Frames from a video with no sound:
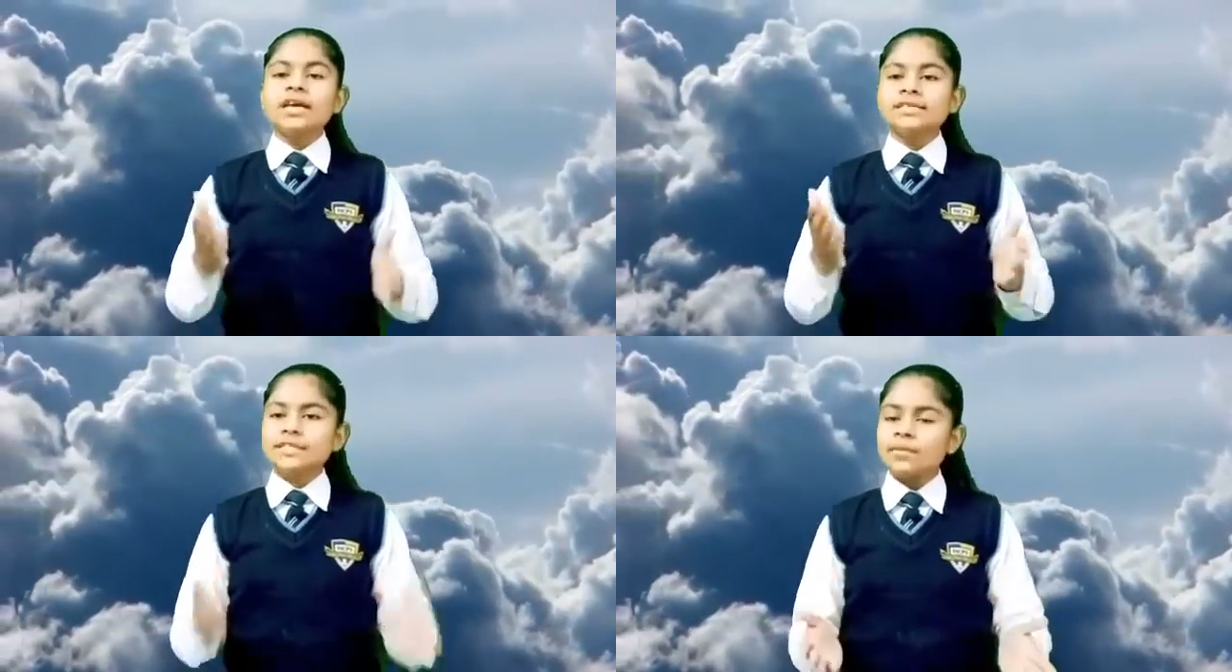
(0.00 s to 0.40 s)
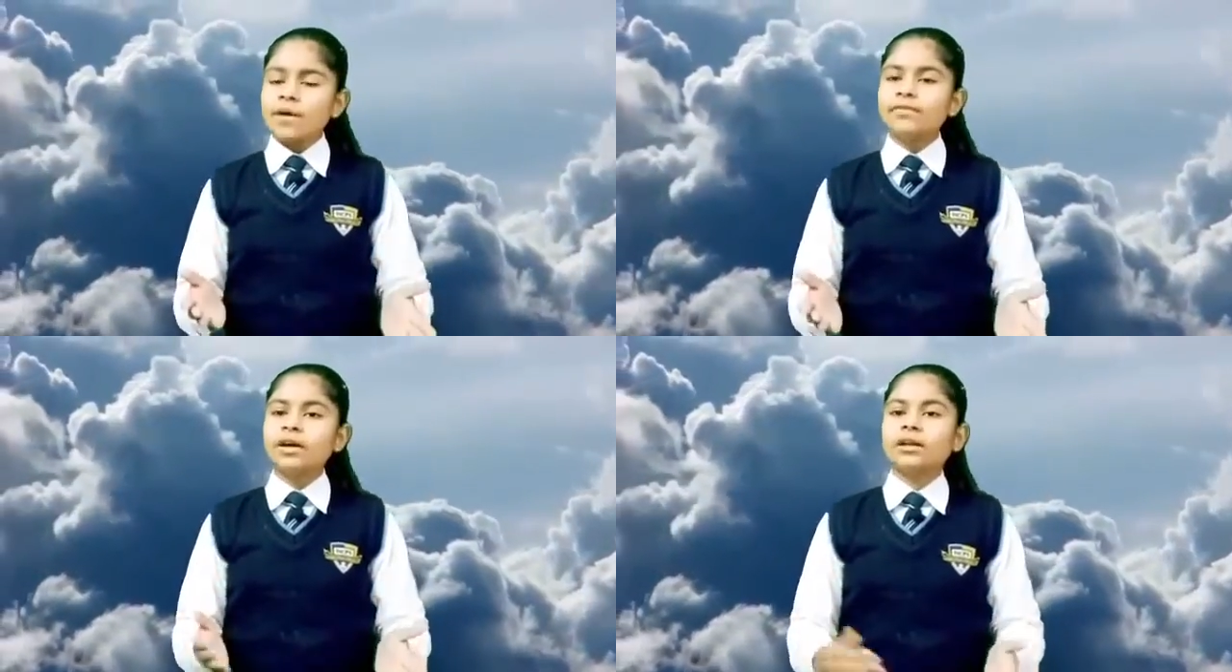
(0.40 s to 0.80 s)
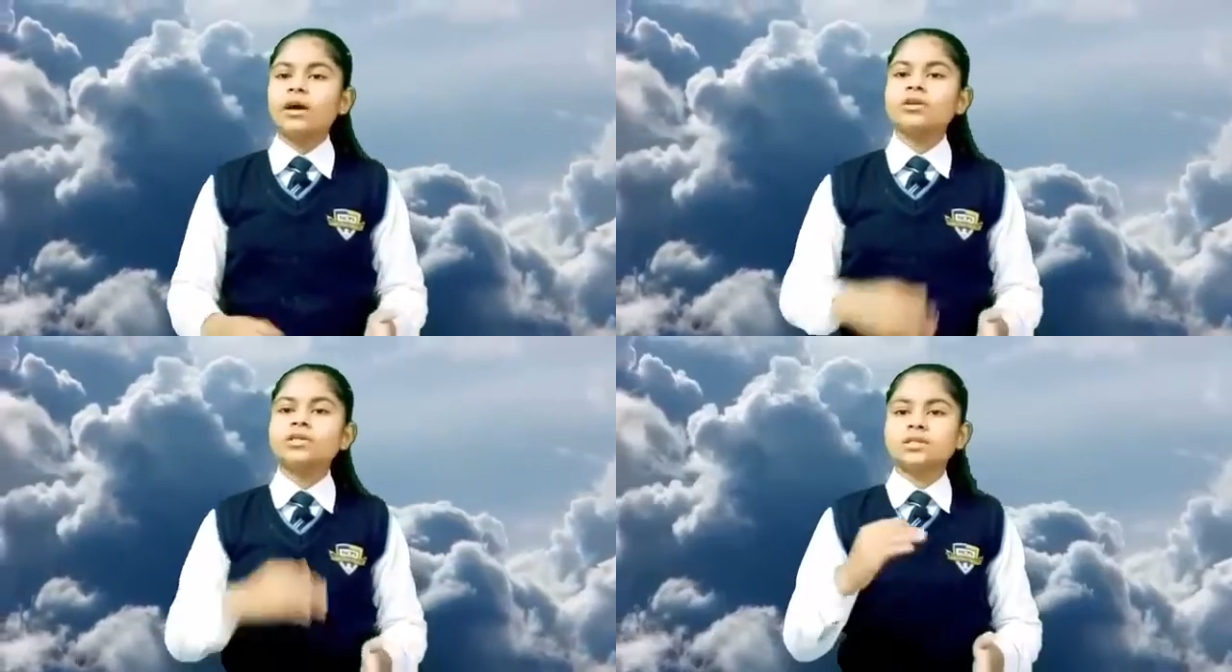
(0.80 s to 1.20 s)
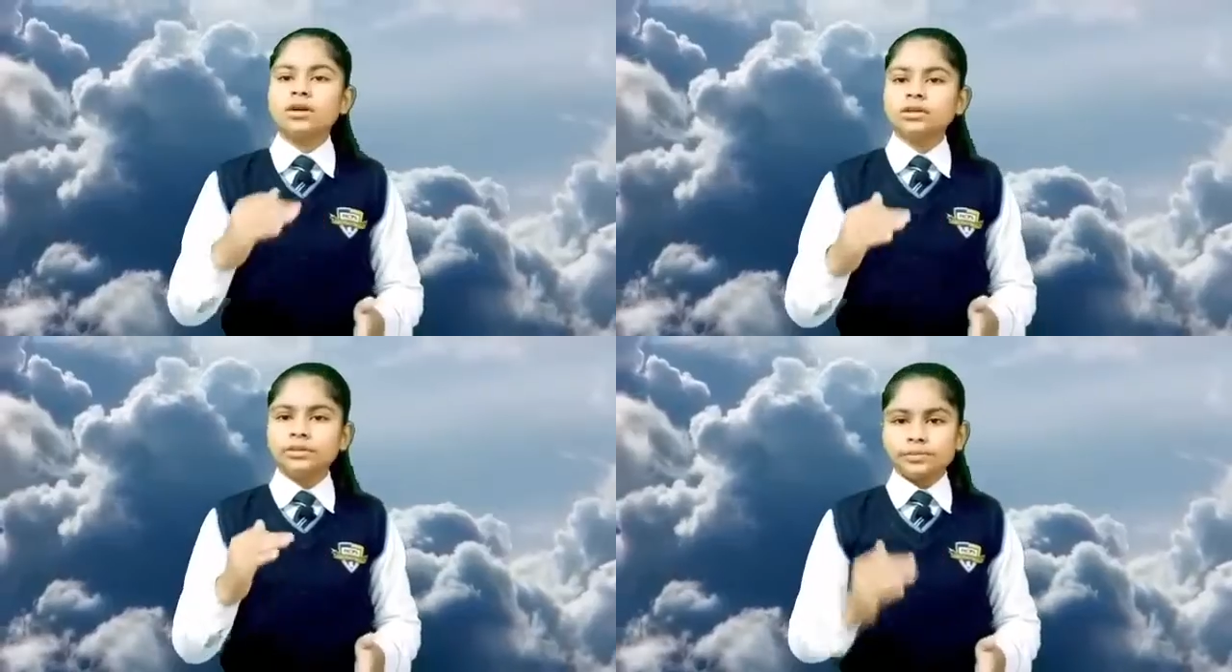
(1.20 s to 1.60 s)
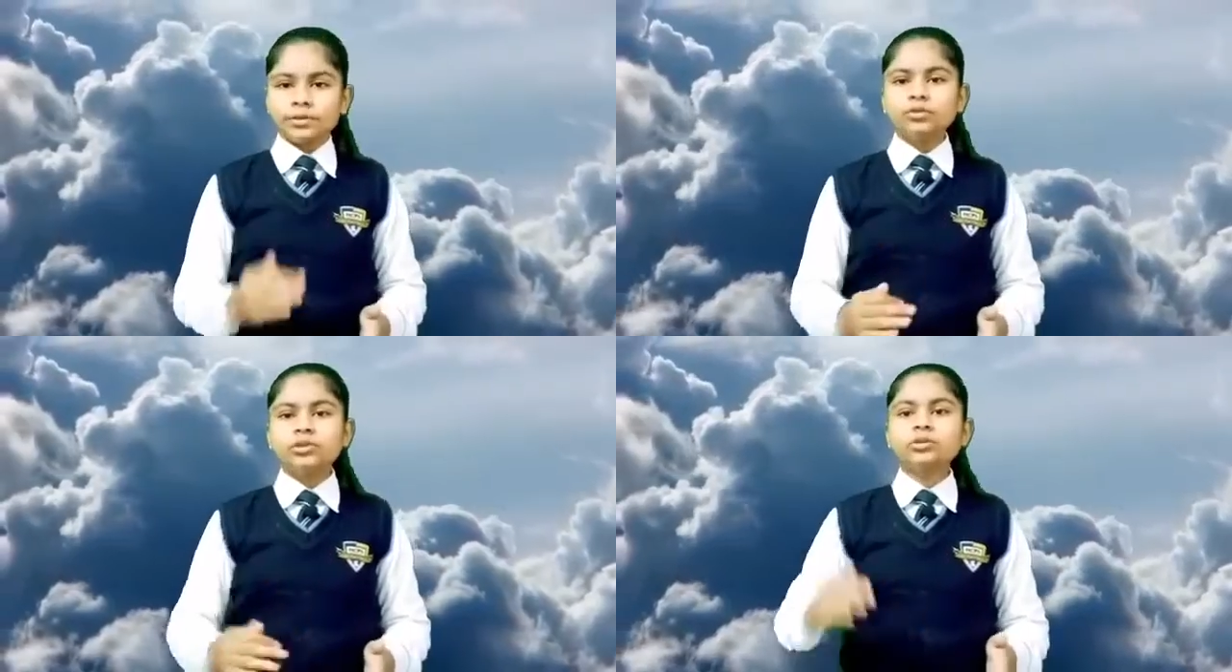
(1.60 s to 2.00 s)
Some of the clouds
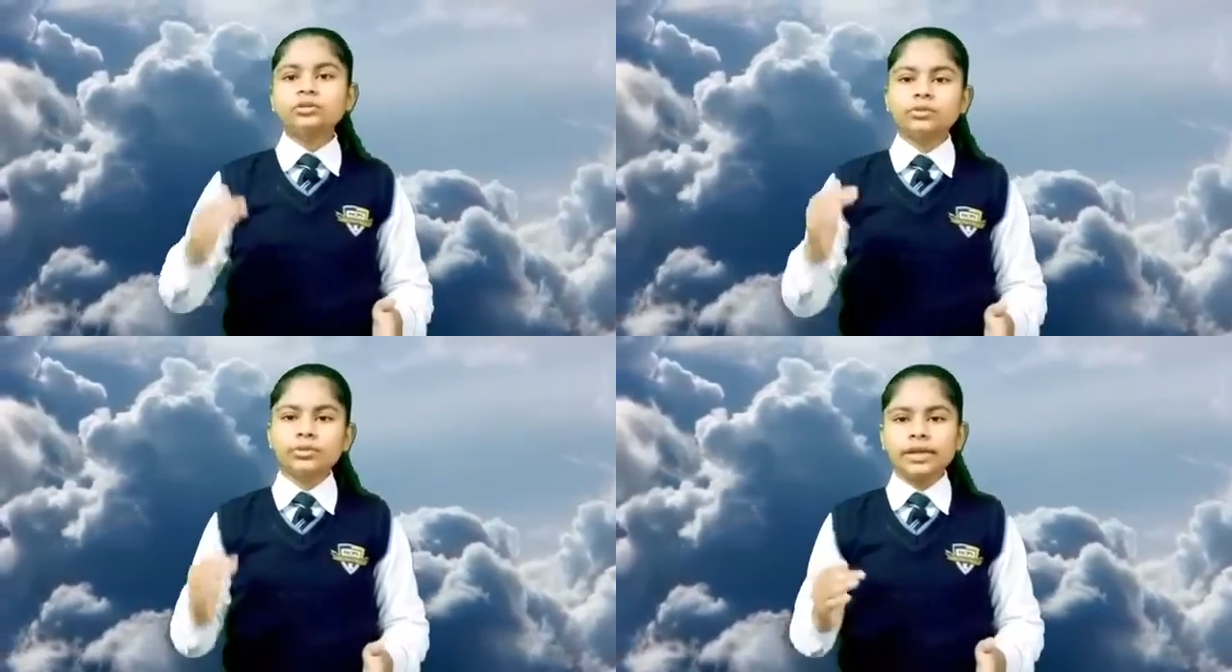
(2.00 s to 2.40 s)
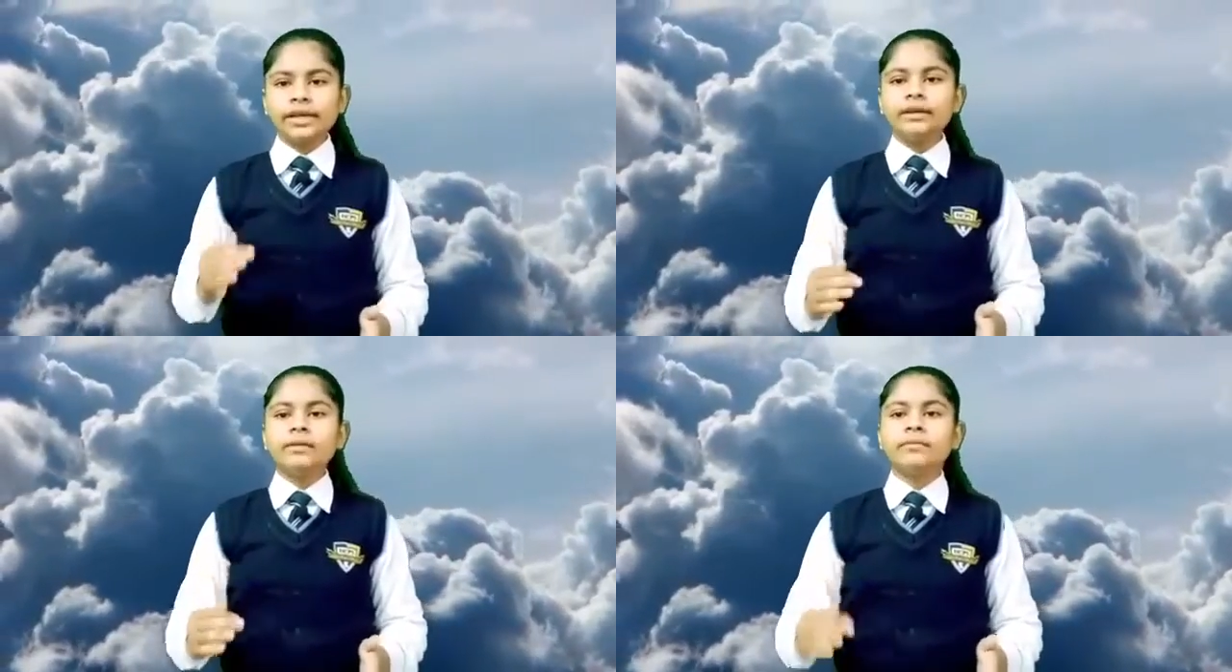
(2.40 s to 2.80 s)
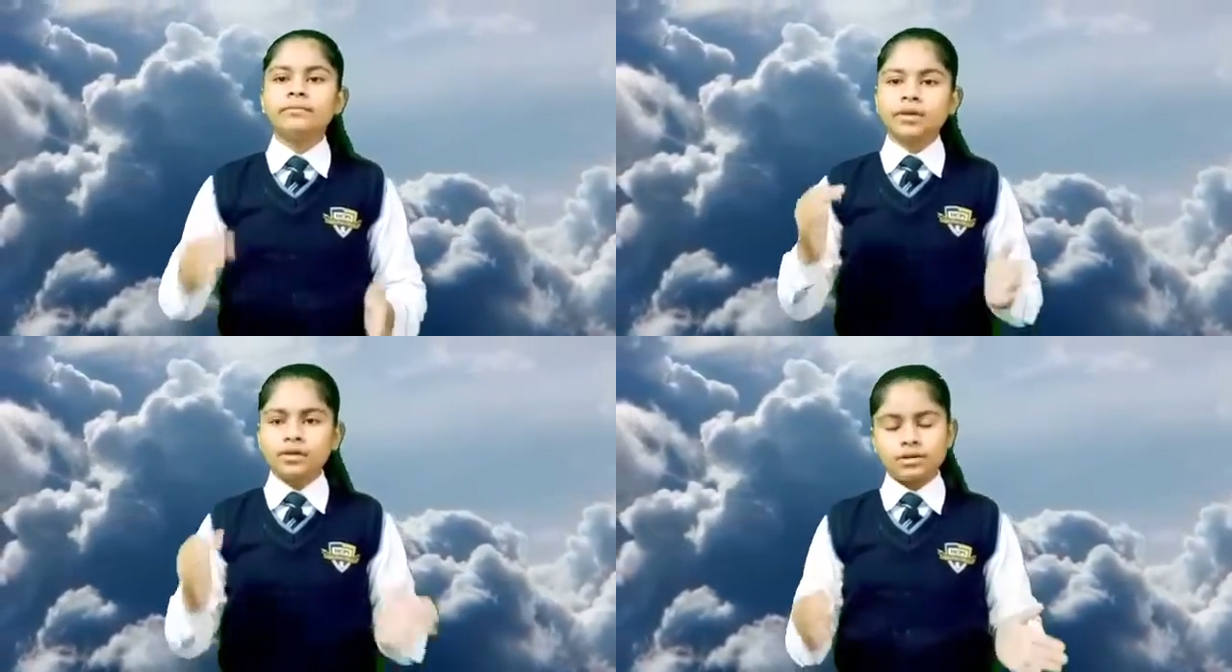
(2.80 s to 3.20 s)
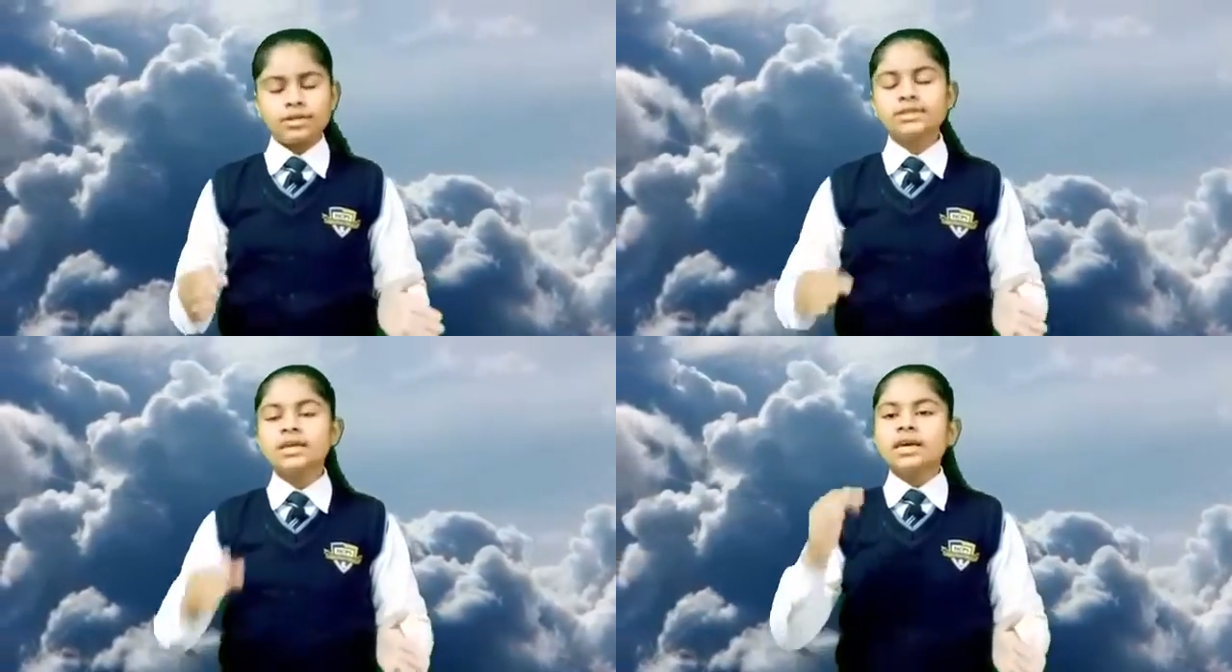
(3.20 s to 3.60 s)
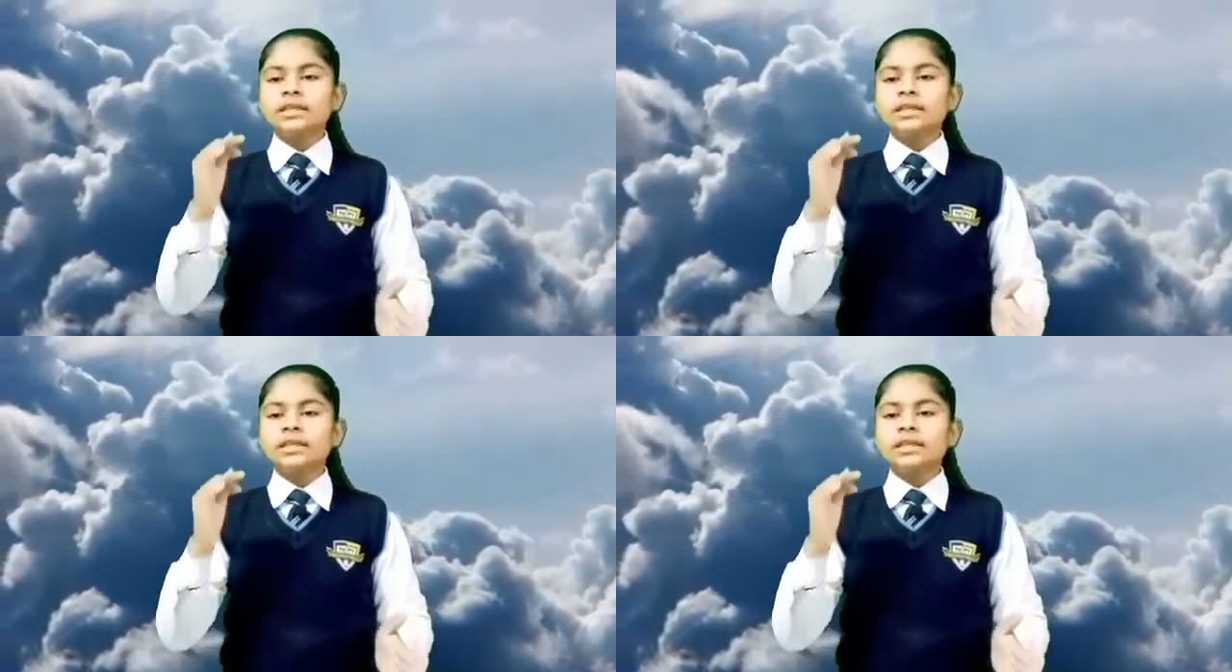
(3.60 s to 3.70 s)
contribute to cooling because